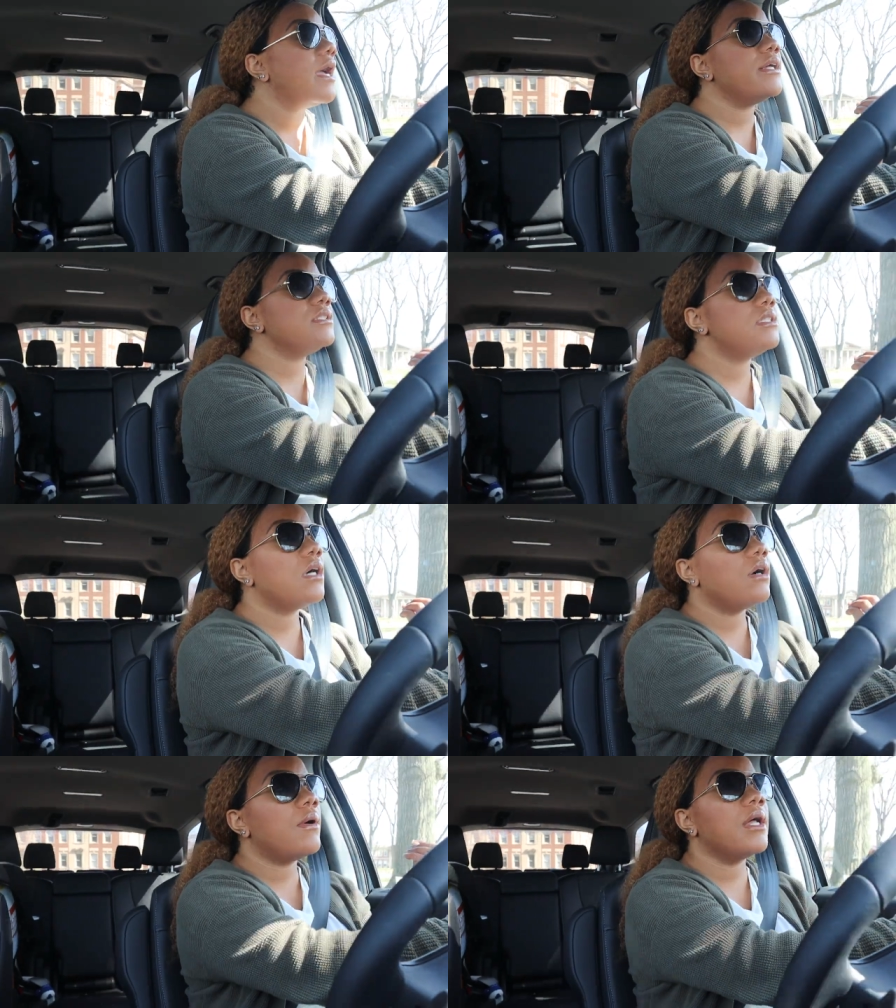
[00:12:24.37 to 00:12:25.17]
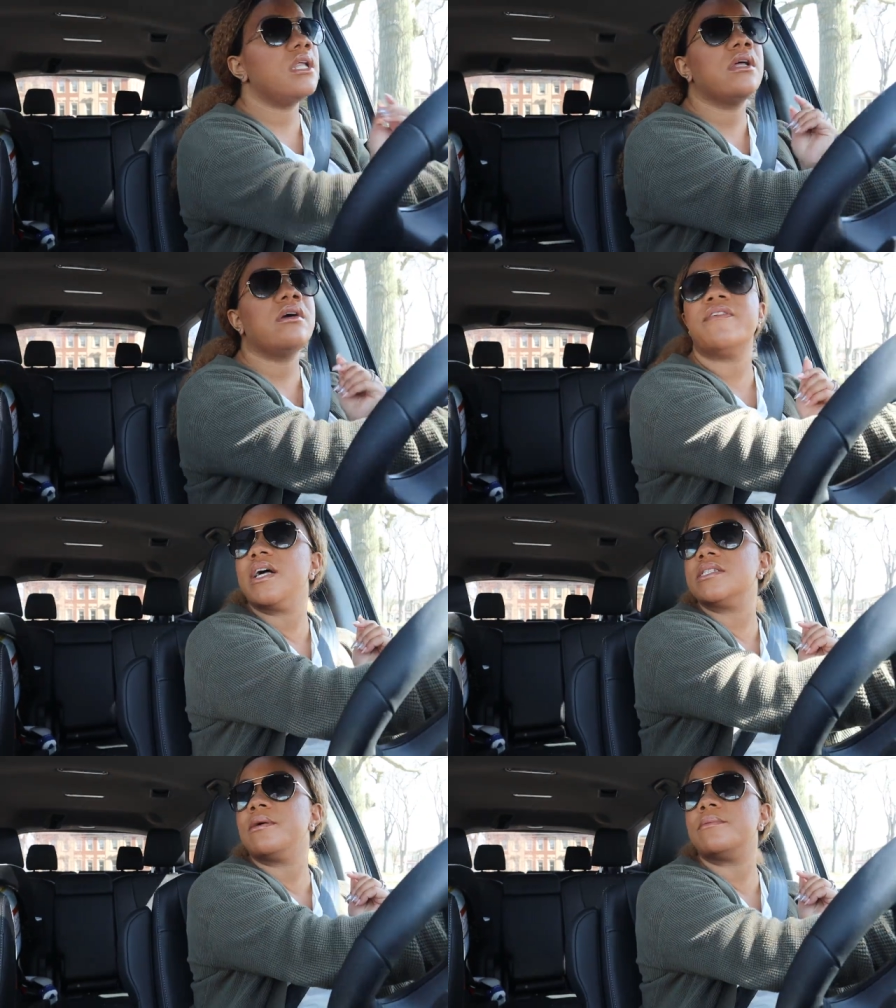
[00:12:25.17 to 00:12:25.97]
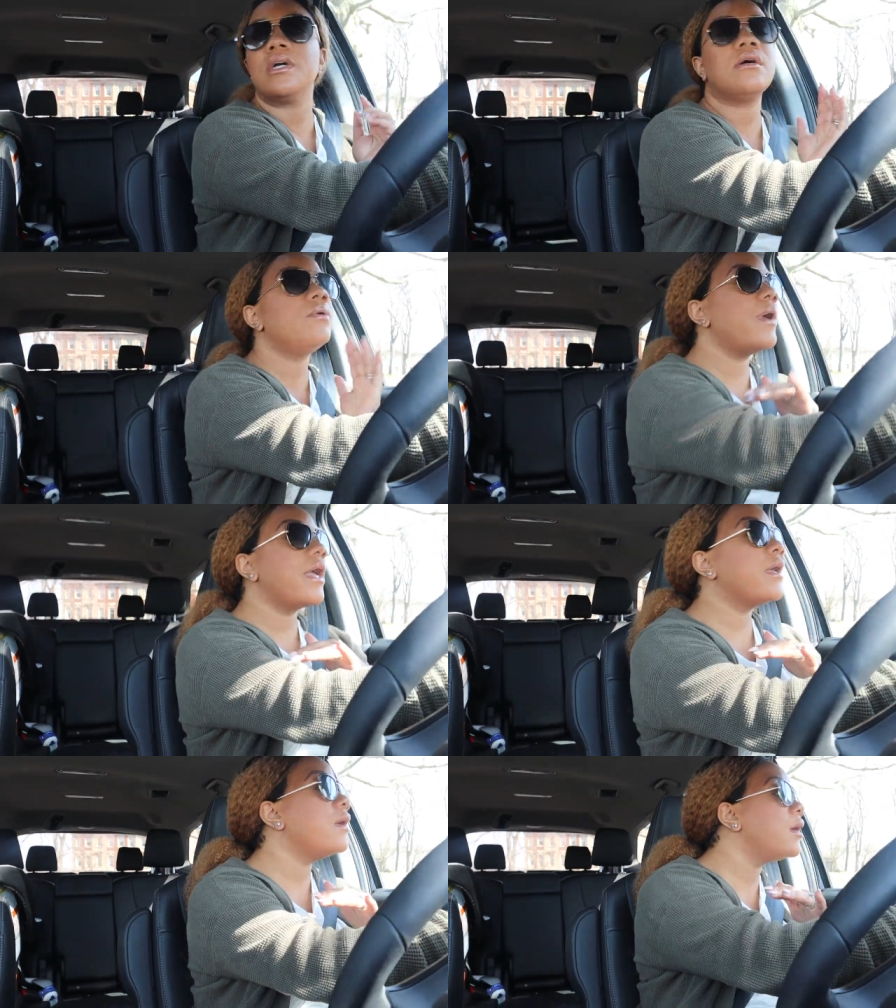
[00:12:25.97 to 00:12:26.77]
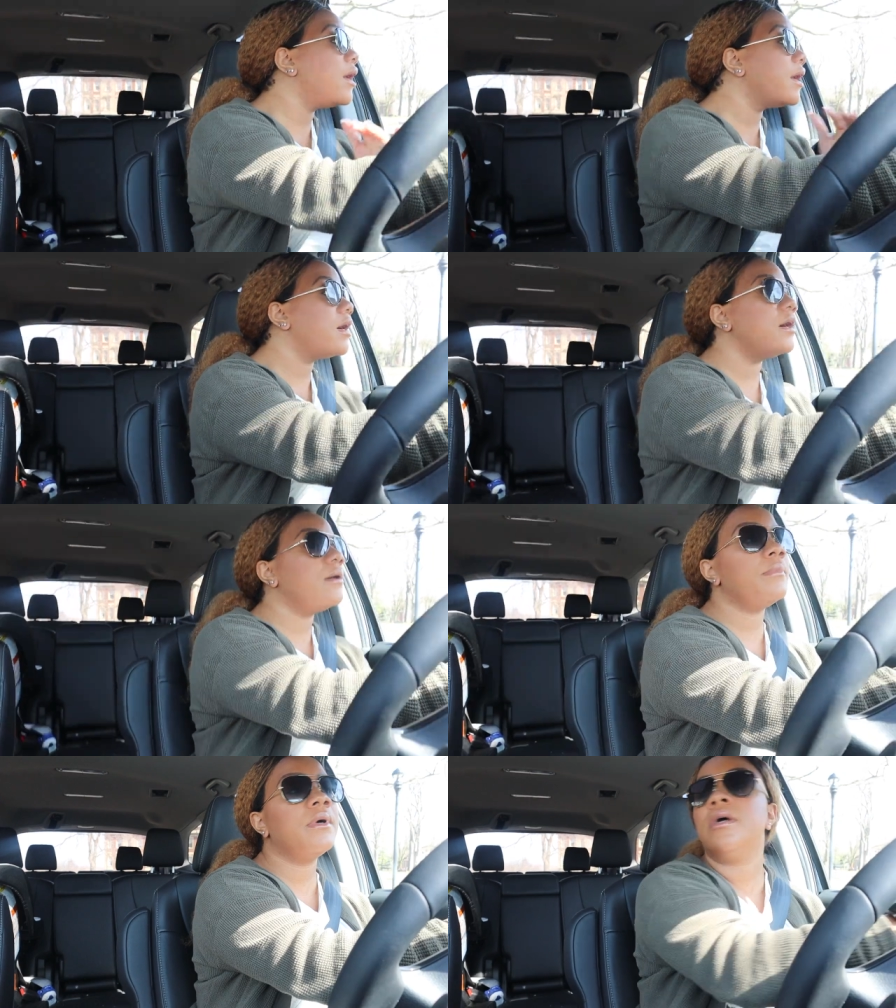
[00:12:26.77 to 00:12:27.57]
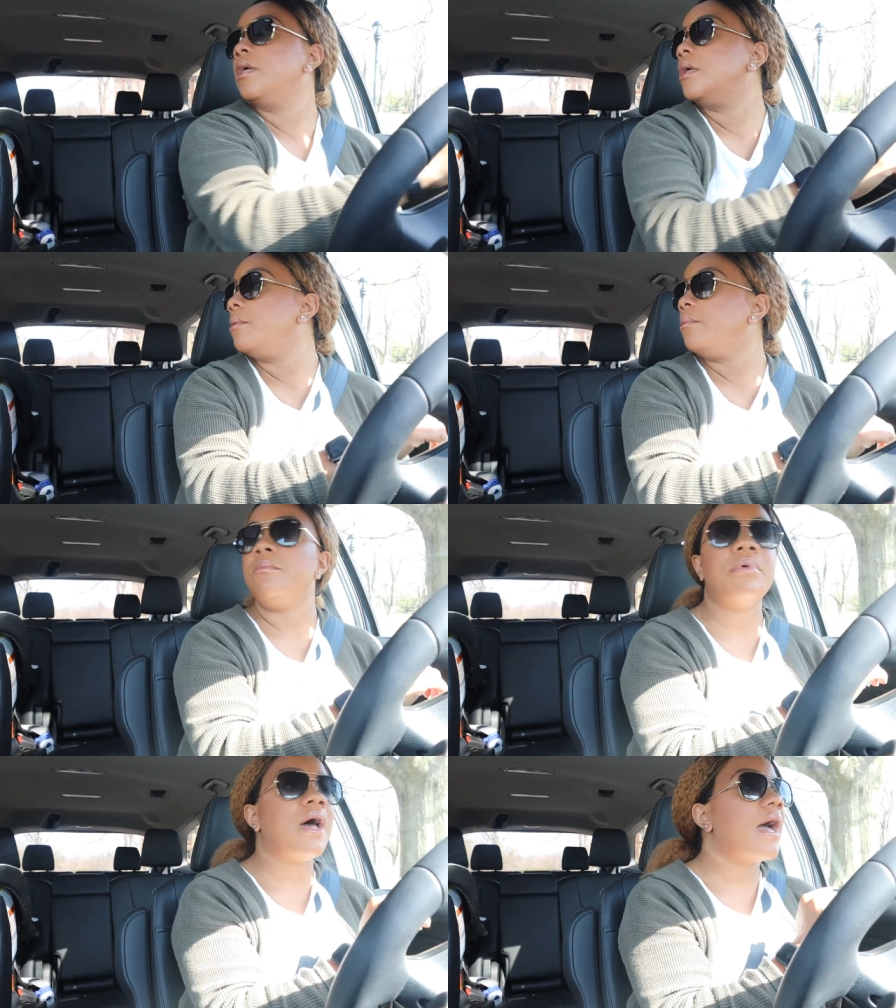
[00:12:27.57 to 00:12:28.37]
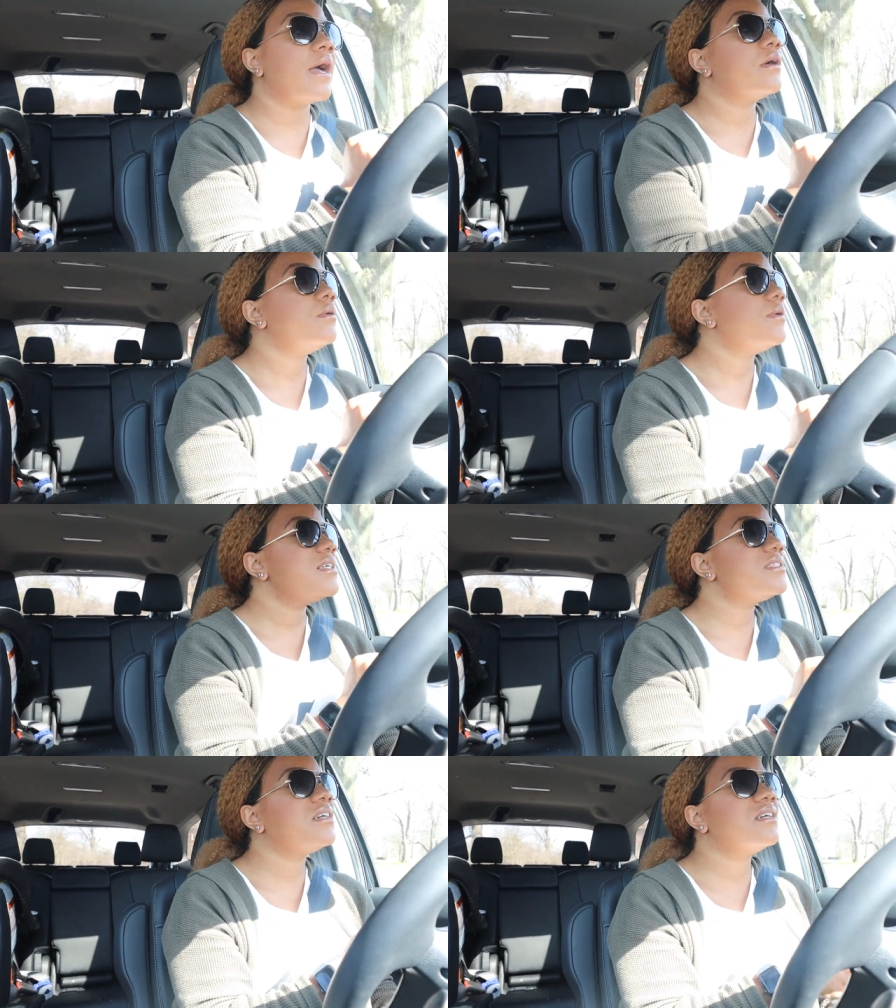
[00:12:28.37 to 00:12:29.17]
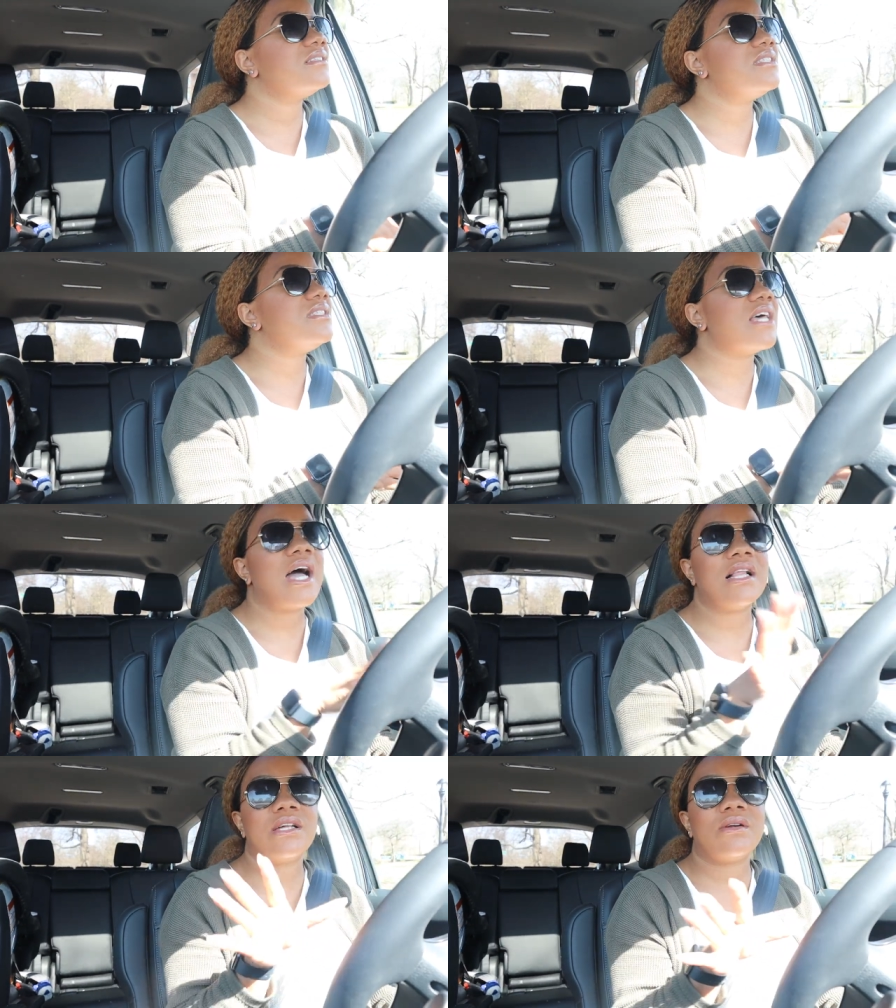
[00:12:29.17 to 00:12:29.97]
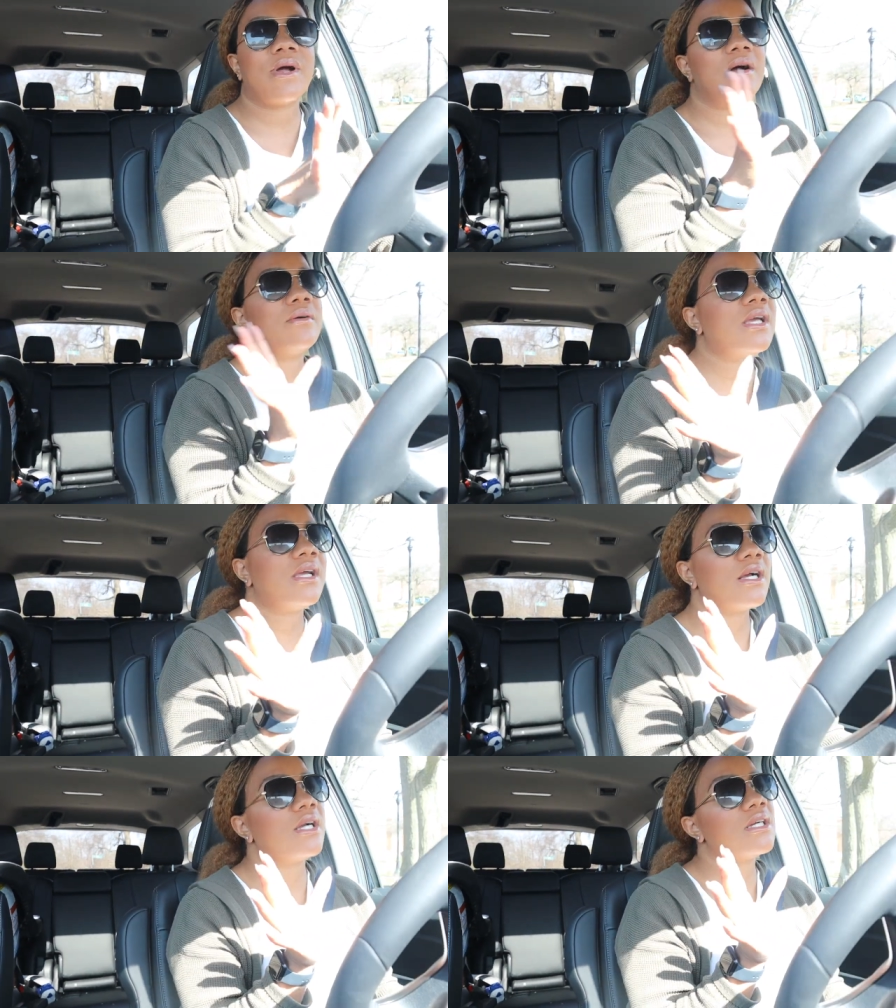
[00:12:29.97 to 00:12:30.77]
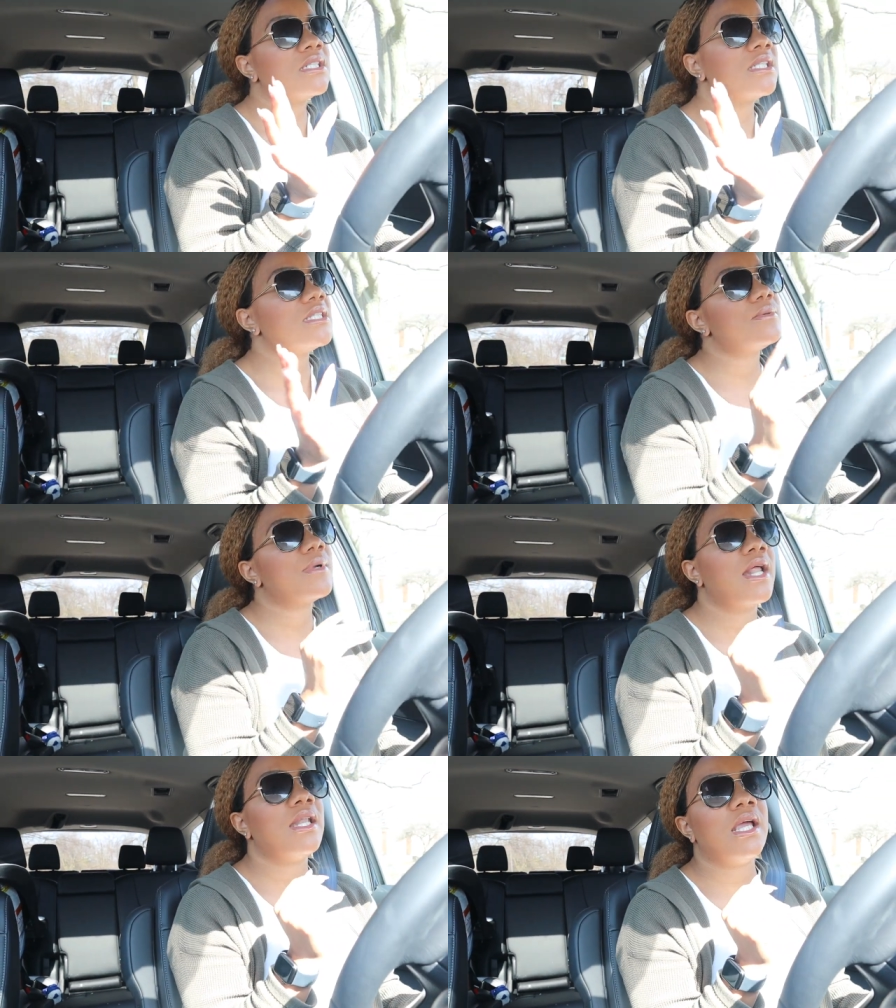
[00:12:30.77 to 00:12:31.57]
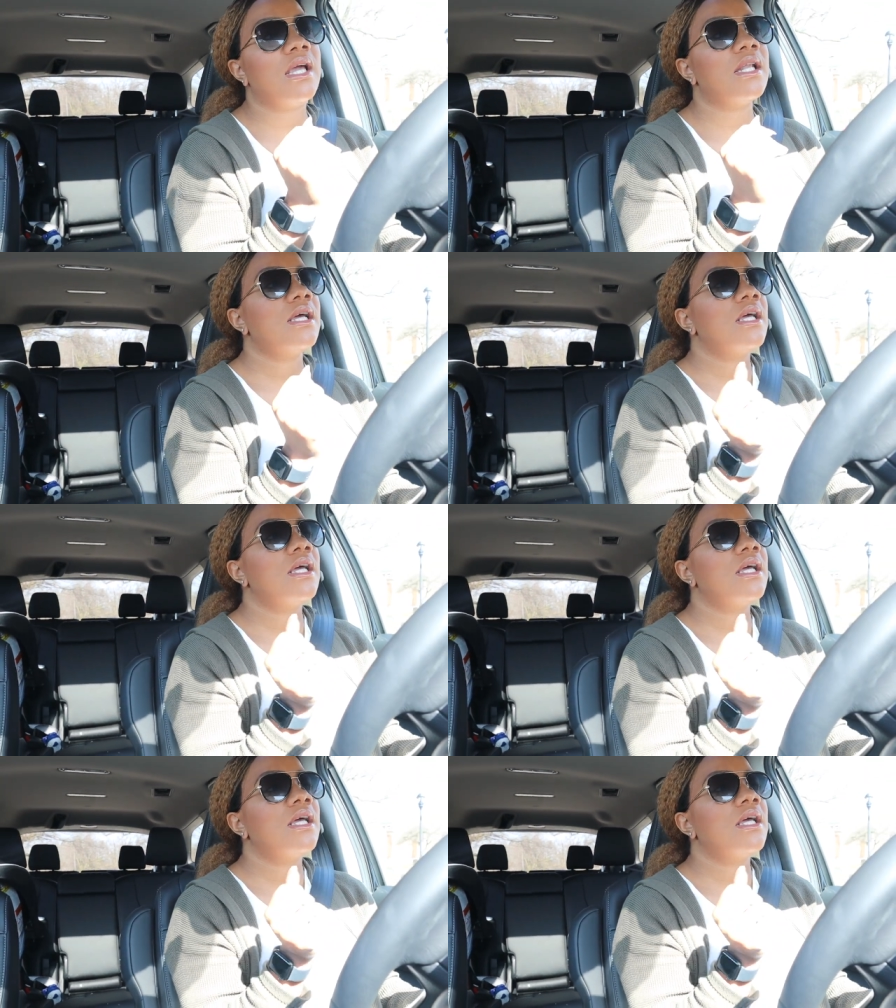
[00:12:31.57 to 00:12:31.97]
And so I need to go find something quick and come back. Who has a good salad around here? That's what I need.